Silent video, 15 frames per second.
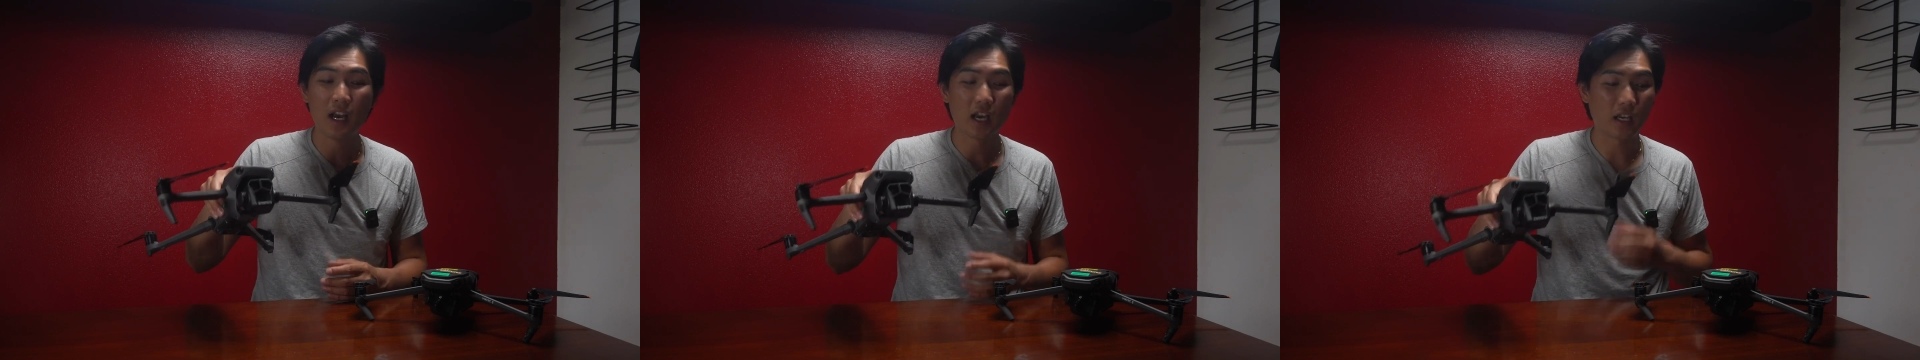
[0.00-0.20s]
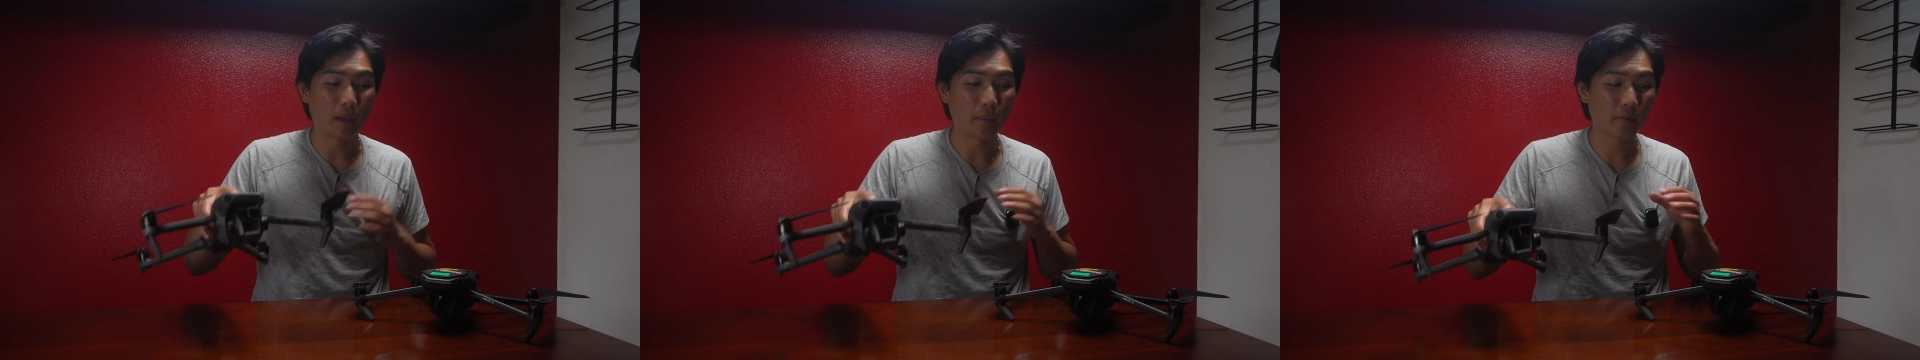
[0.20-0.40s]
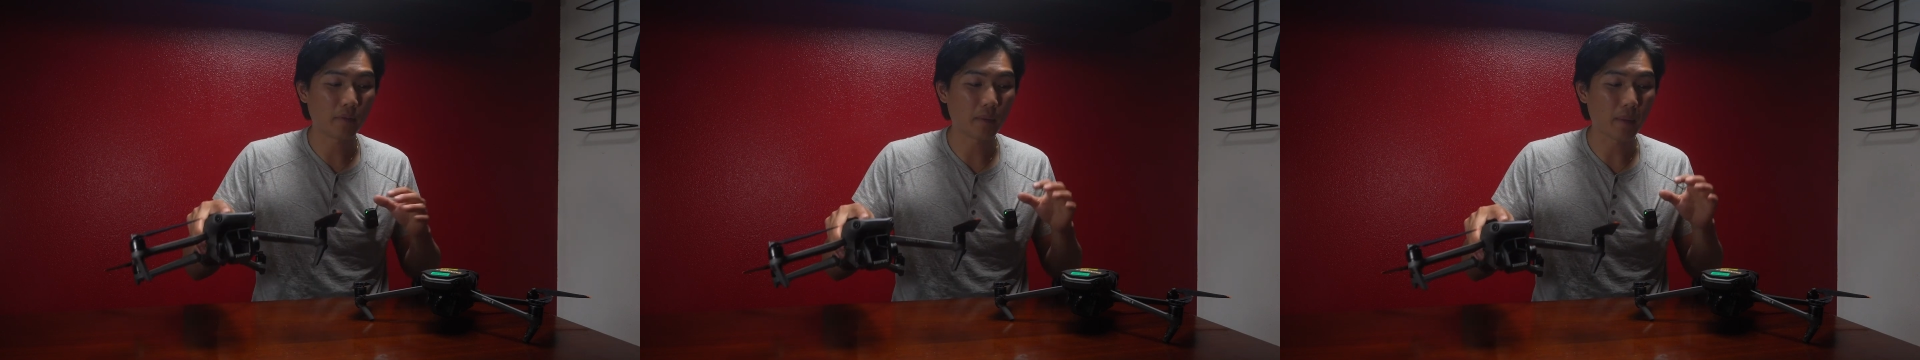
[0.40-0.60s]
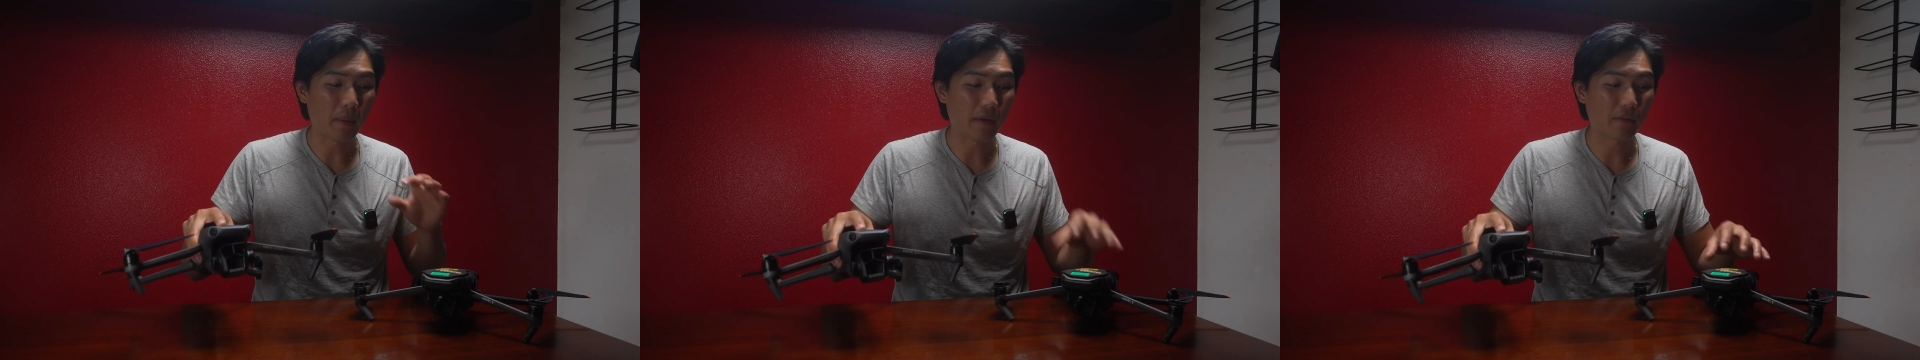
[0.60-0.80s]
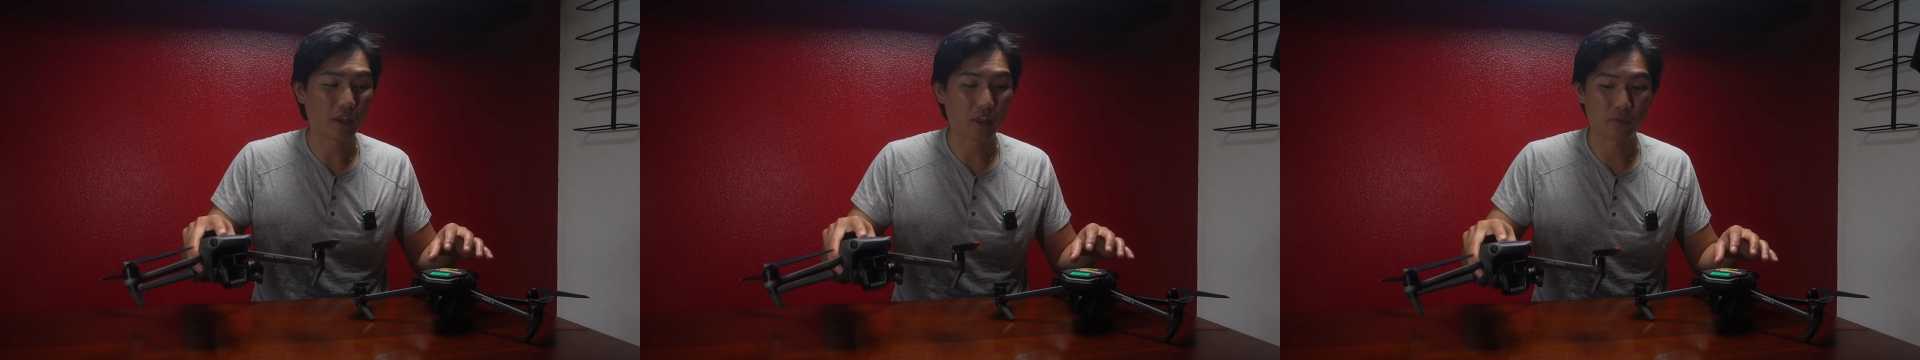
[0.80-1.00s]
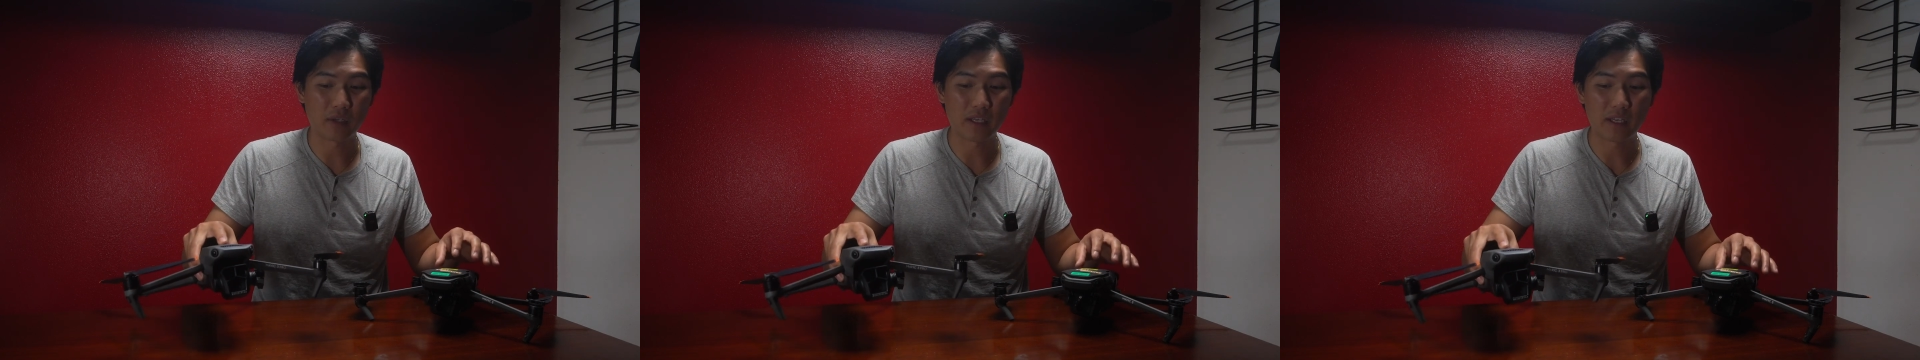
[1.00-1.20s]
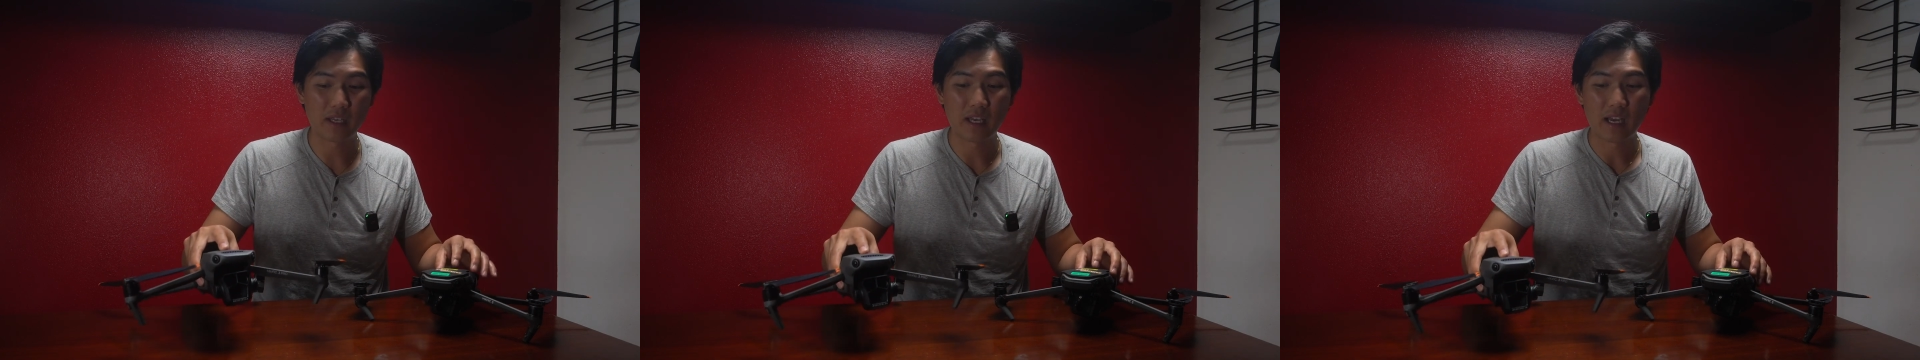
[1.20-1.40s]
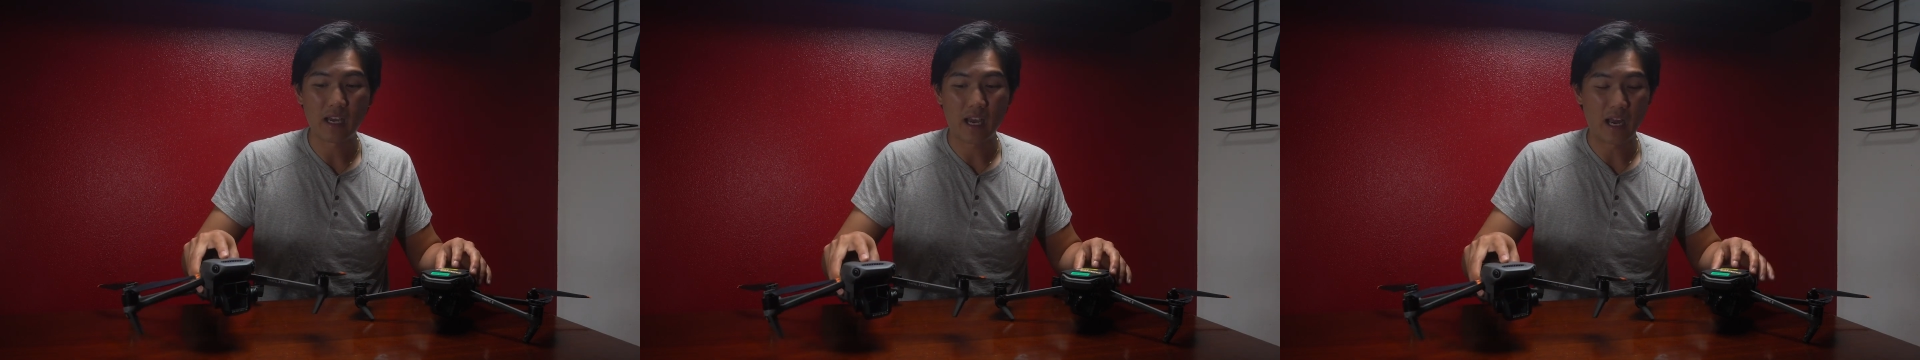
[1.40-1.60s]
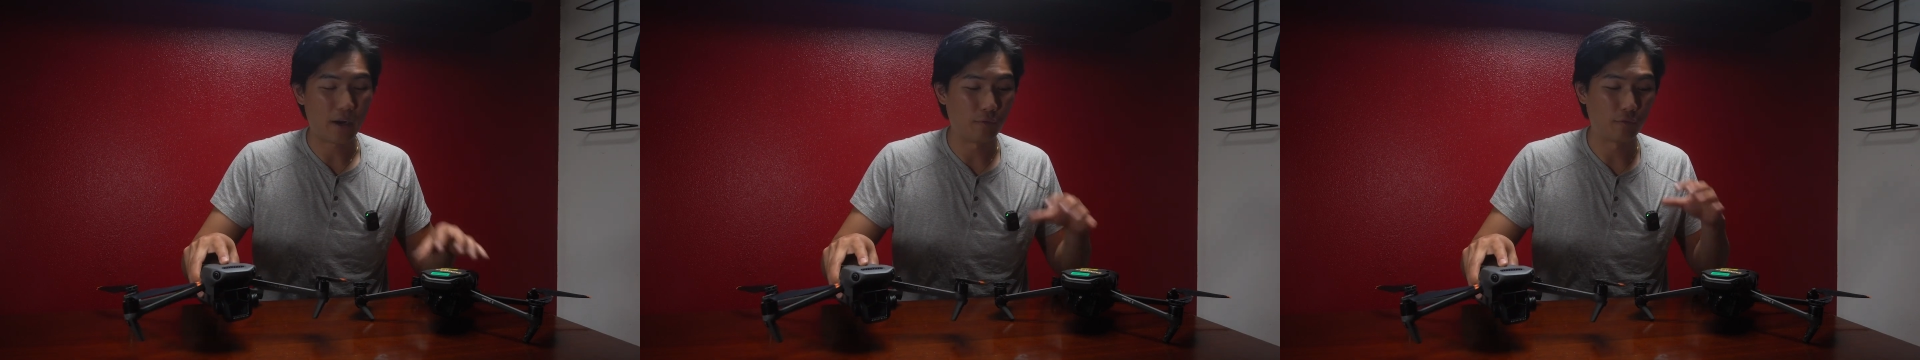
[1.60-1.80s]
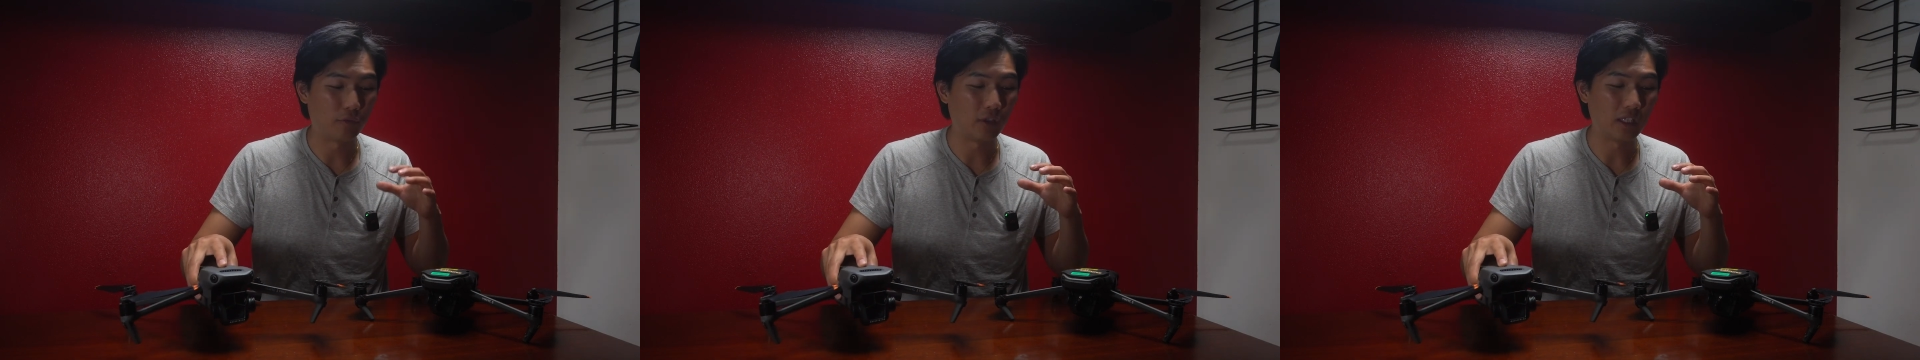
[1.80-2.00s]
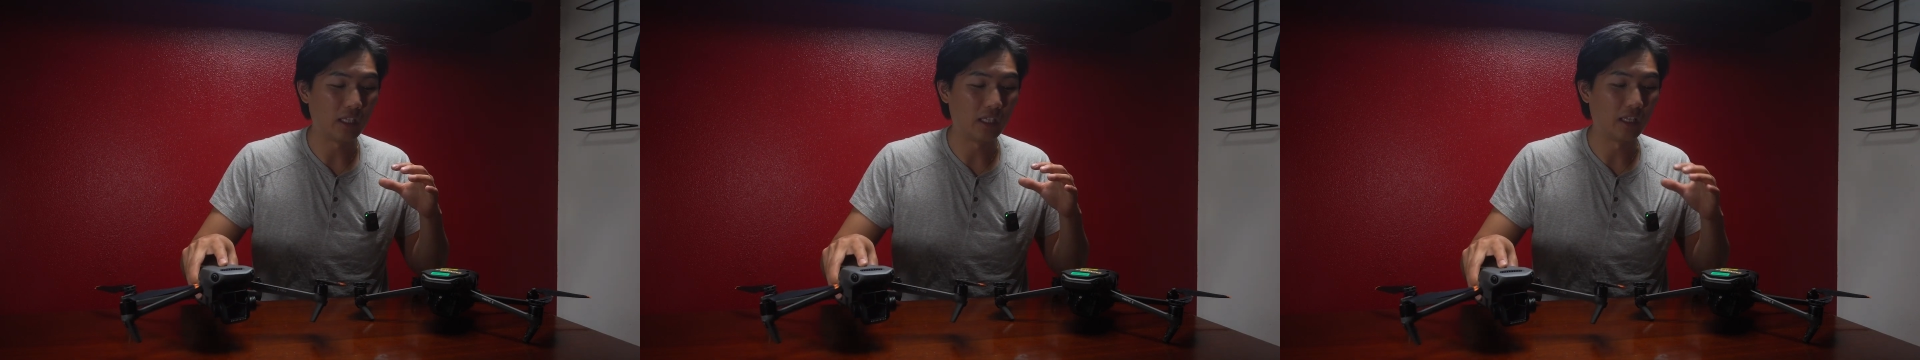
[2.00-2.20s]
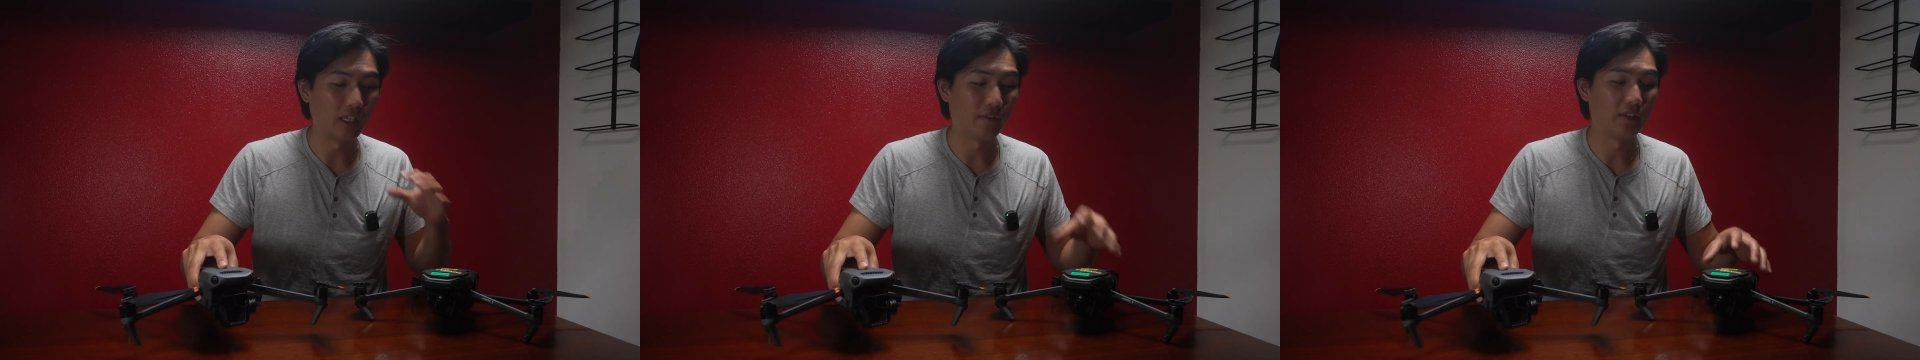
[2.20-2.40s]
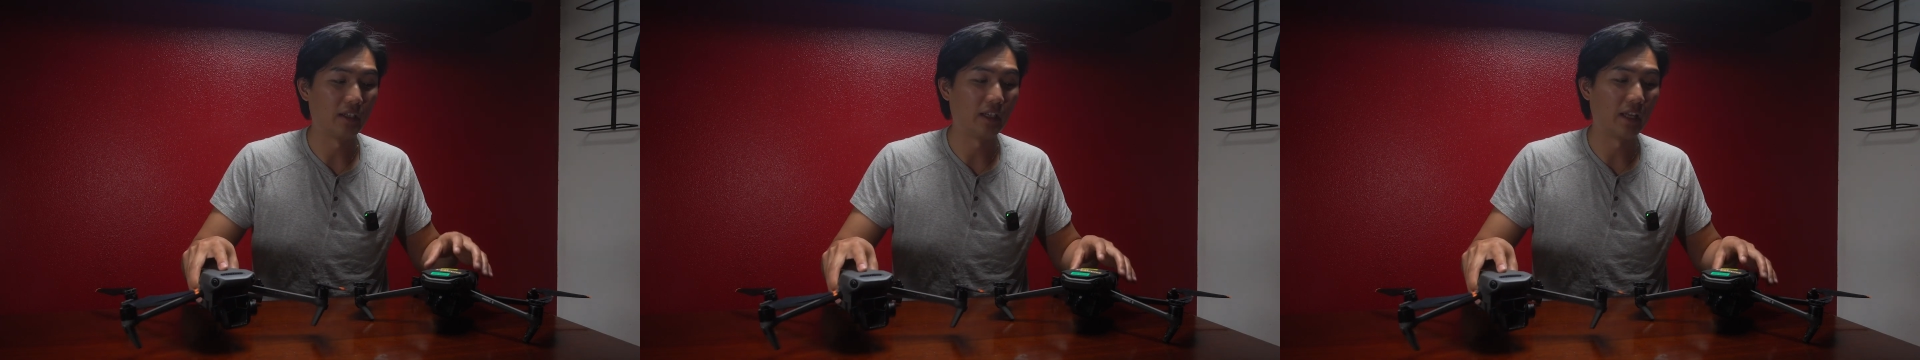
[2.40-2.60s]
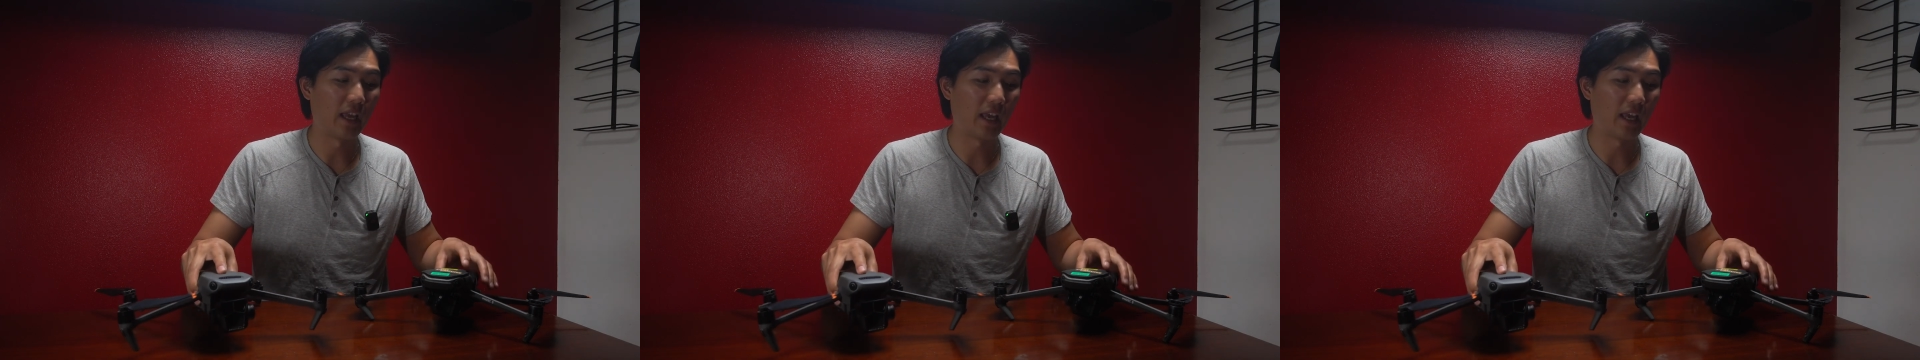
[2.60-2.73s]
coming from the Mavic 3, I really loved it.